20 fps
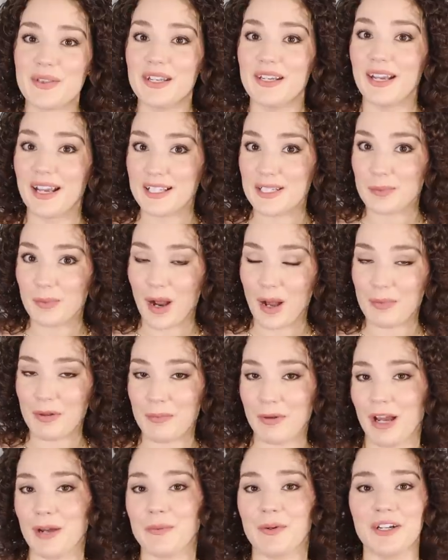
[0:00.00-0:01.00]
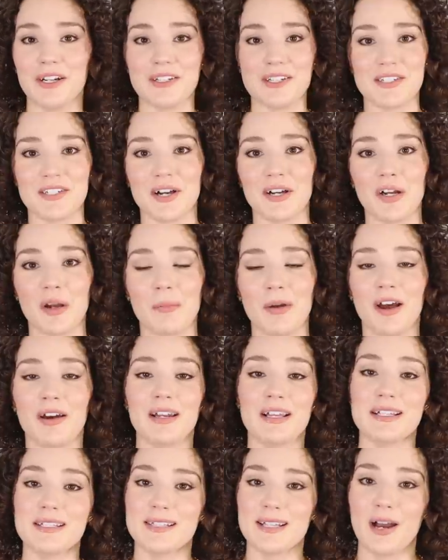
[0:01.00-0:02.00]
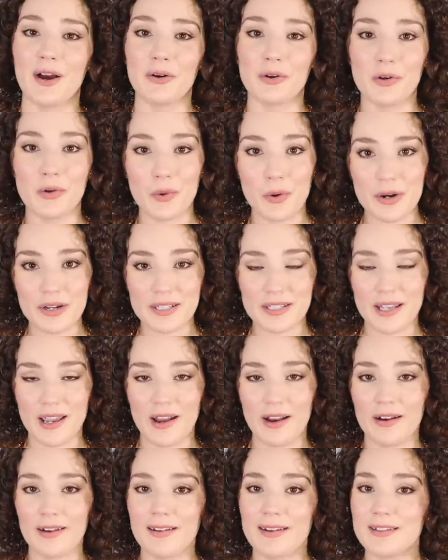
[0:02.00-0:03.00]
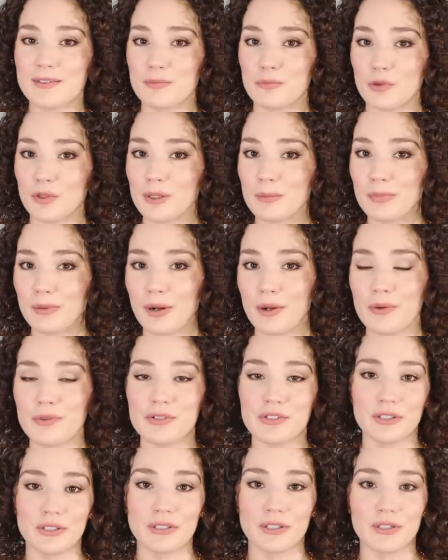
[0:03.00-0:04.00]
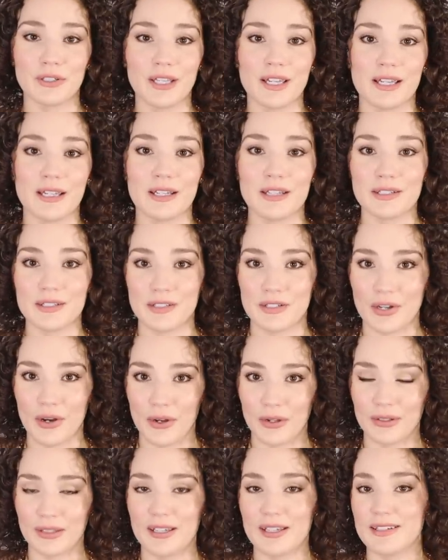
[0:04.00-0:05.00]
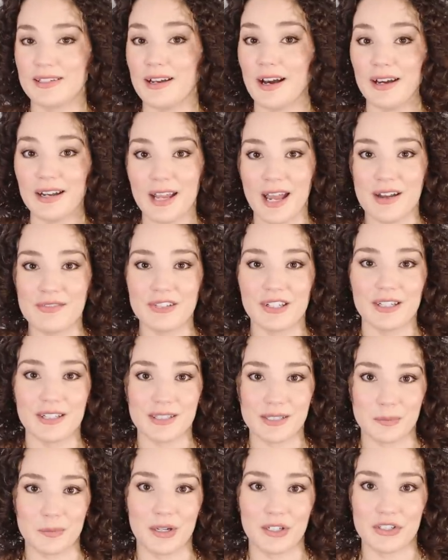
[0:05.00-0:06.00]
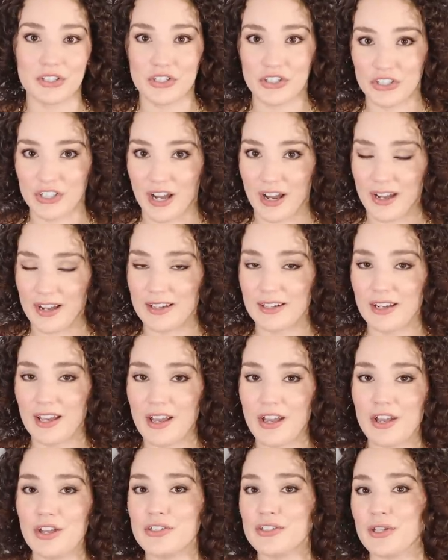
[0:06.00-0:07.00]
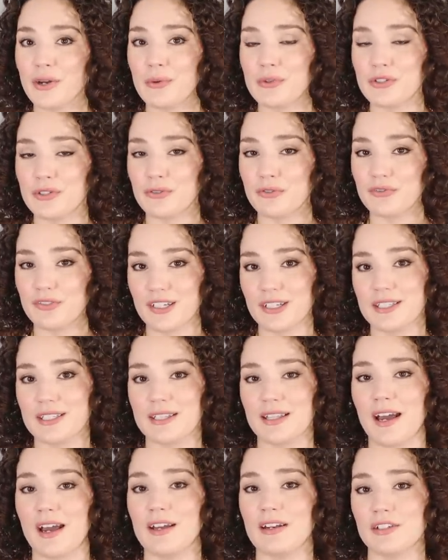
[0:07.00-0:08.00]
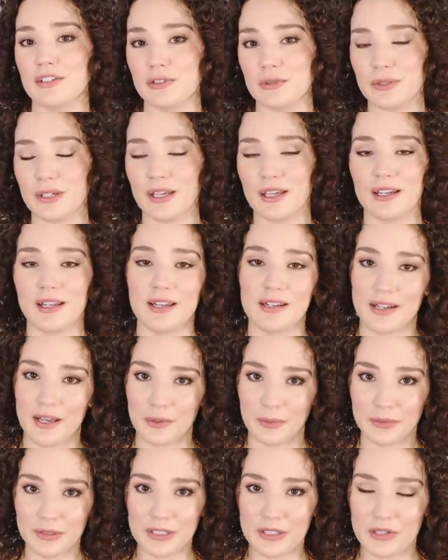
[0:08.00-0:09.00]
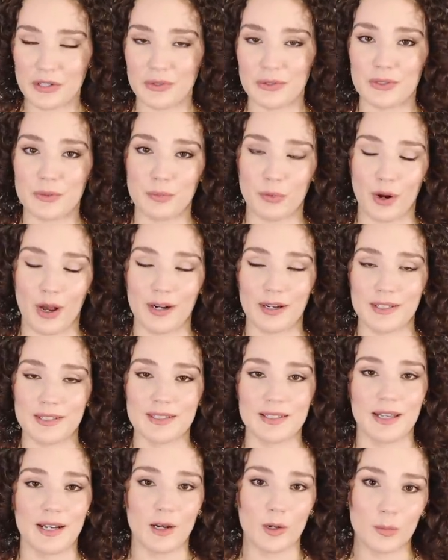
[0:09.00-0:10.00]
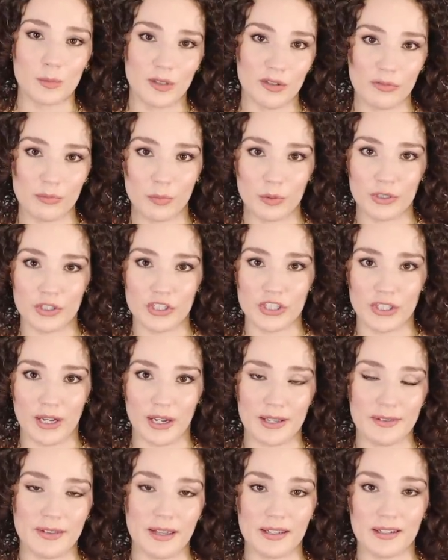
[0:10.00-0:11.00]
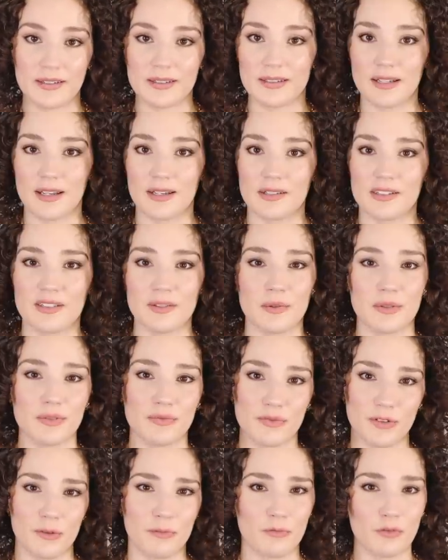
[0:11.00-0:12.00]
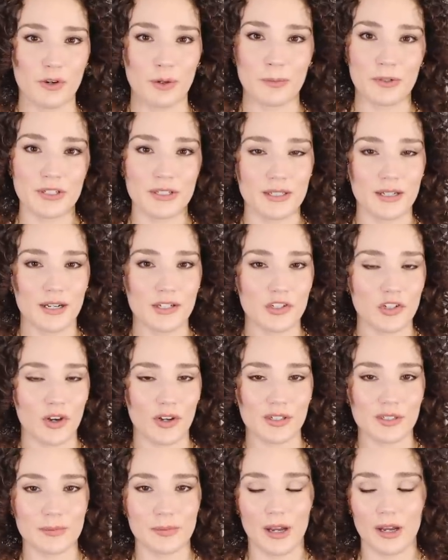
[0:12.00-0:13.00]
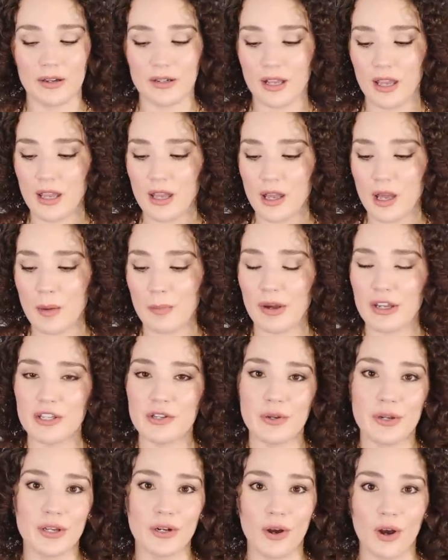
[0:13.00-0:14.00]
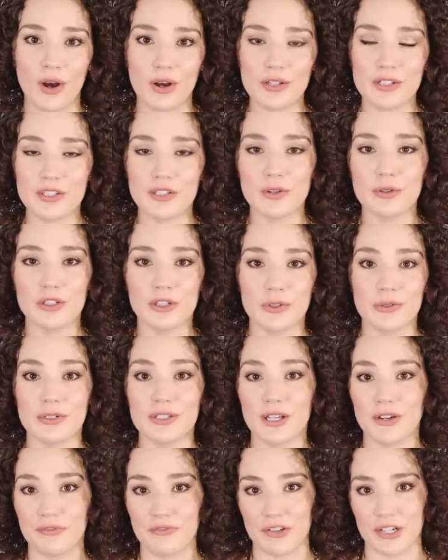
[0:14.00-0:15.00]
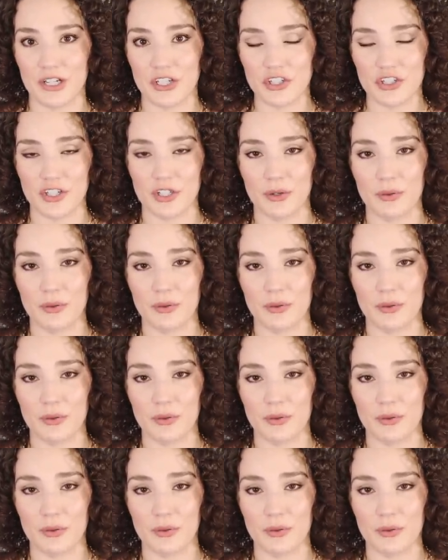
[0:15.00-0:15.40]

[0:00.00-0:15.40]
the next problem I wanted to talk about is how coarse hair is more prone to looking dull and not having as much shine. So to fix that, you can not only use products that help give more shine that contains those film formers that I talked about, but you can also use a finishing